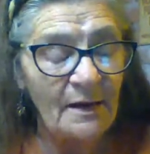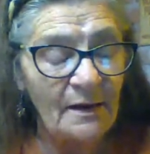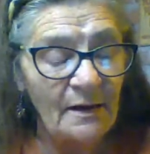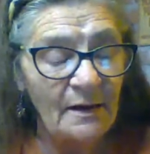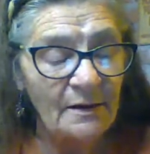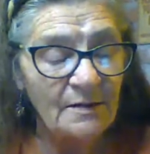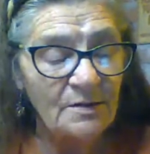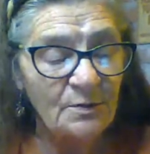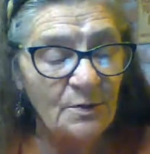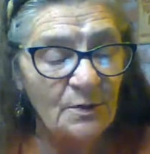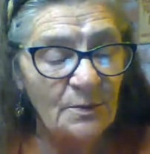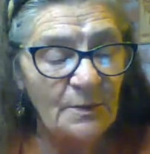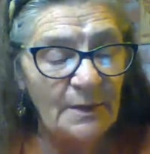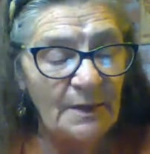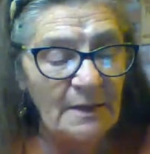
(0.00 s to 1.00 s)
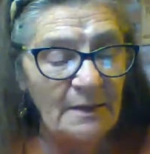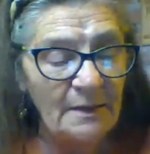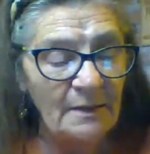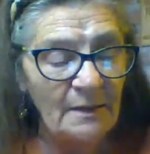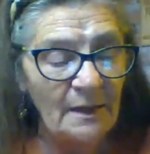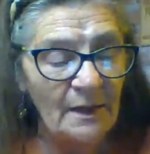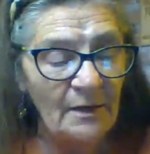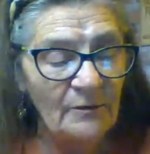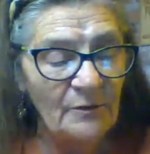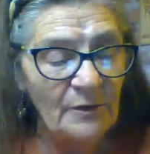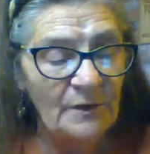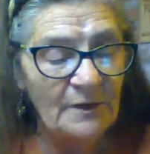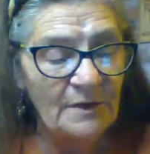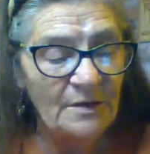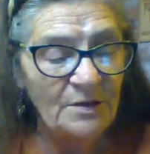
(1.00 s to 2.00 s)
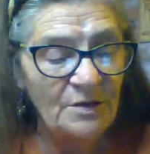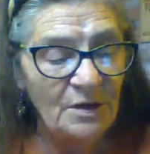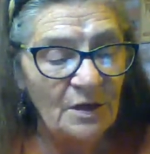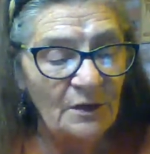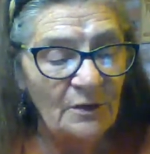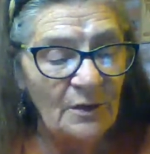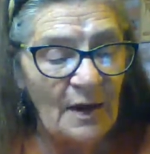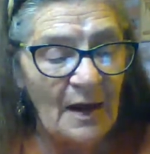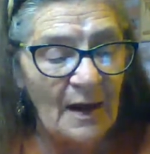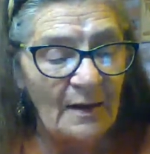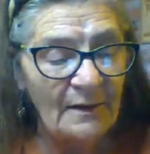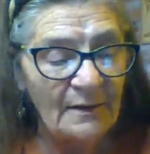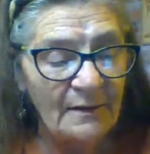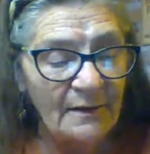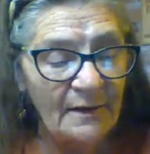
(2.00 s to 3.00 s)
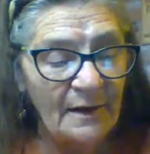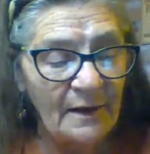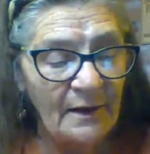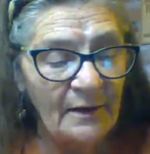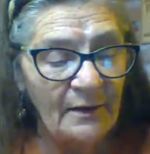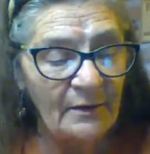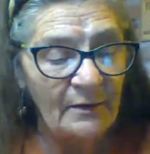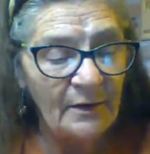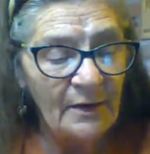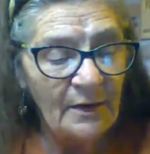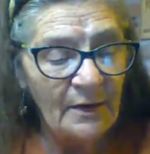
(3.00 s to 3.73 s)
us with being in love with each other. I didn't care.